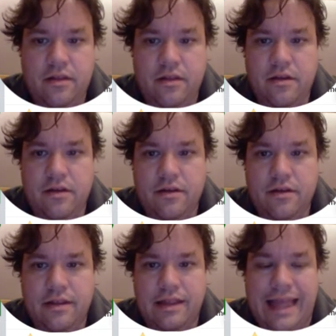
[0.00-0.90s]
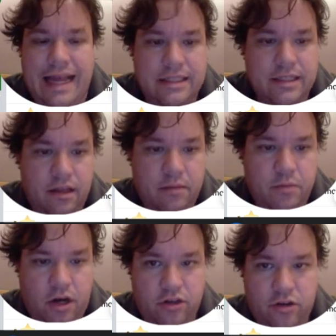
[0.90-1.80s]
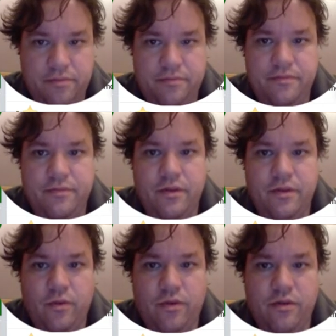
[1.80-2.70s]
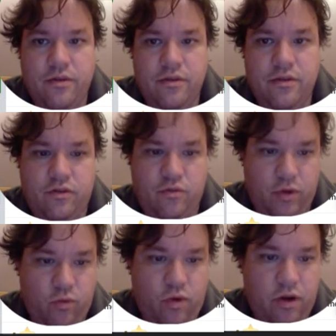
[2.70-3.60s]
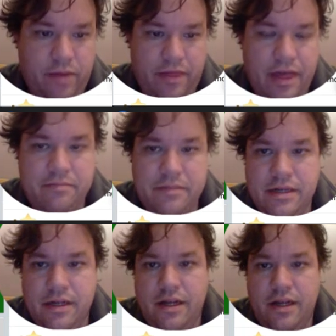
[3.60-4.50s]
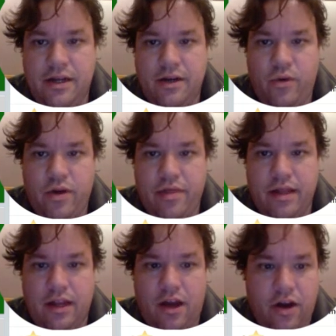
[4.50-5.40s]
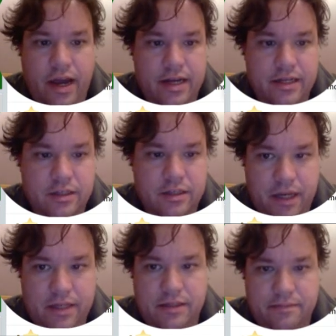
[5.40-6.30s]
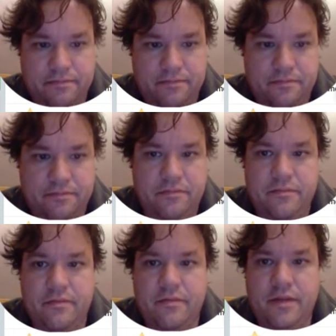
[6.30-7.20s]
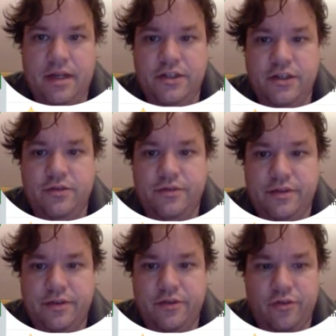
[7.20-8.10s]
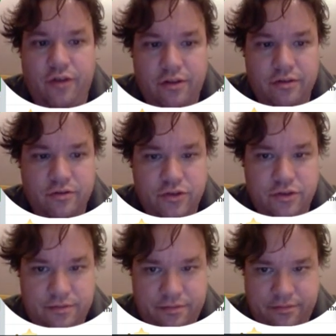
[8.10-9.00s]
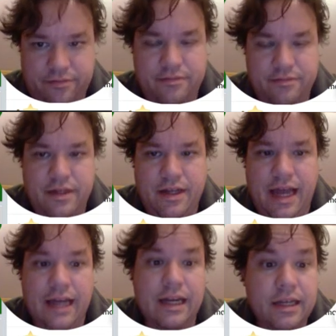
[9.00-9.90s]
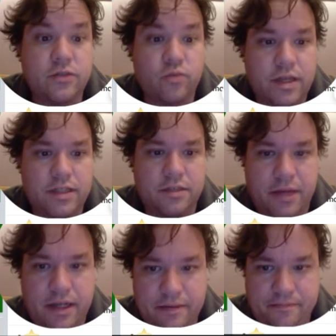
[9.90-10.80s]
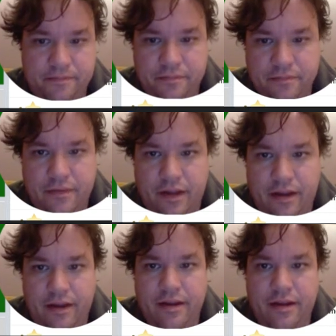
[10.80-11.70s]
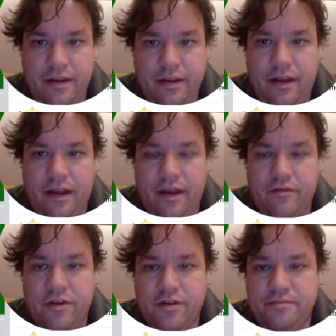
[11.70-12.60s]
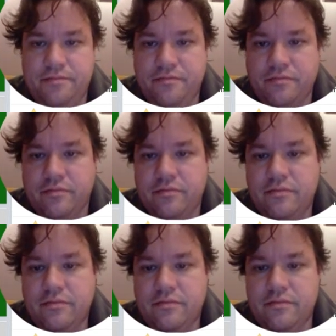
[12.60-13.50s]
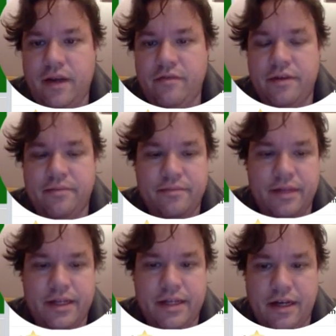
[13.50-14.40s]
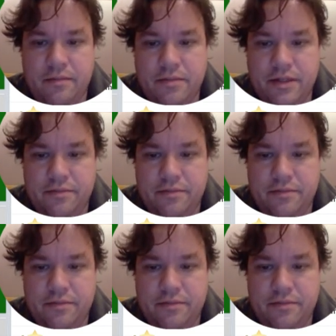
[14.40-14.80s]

the last club honor to be won by them with the long hand in spades. And so you'll lose at least 1 spade after the leading clubs,